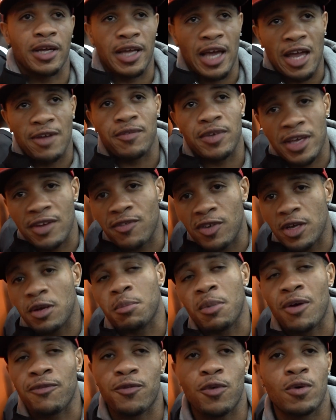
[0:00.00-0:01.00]
gave giving
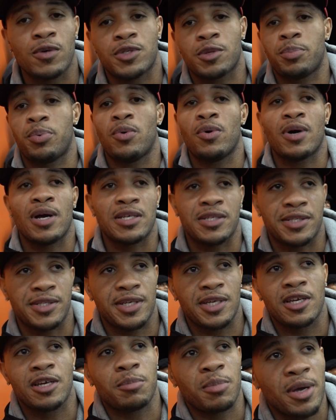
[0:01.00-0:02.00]
him my full support as a
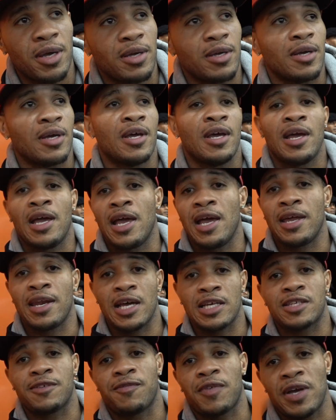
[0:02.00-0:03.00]
teammate and
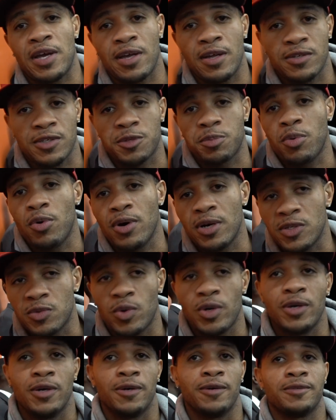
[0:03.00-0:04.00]
as a fan of the sport as
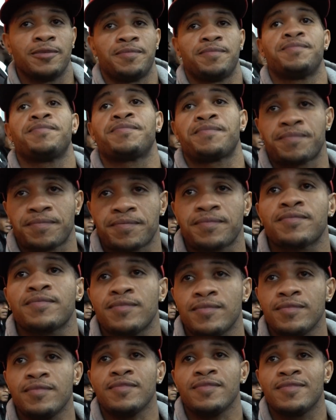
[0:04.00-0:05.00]
well.
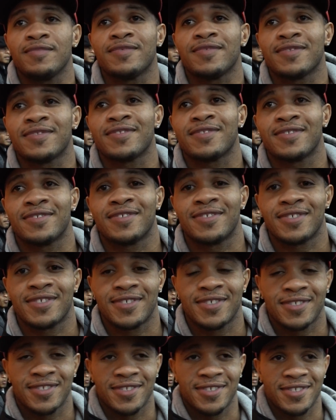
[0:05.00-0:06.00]
Hey, the main
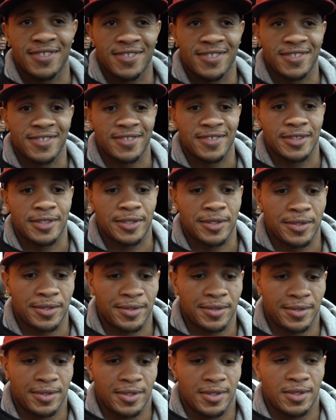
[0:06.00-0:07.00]
event, man. What's your
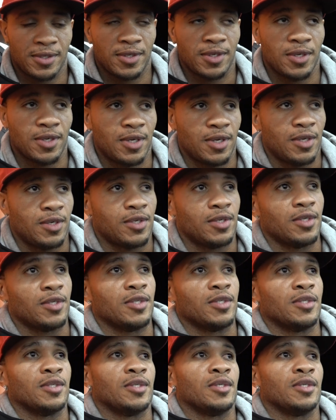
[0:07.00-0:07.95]
prediction? You guys give me one.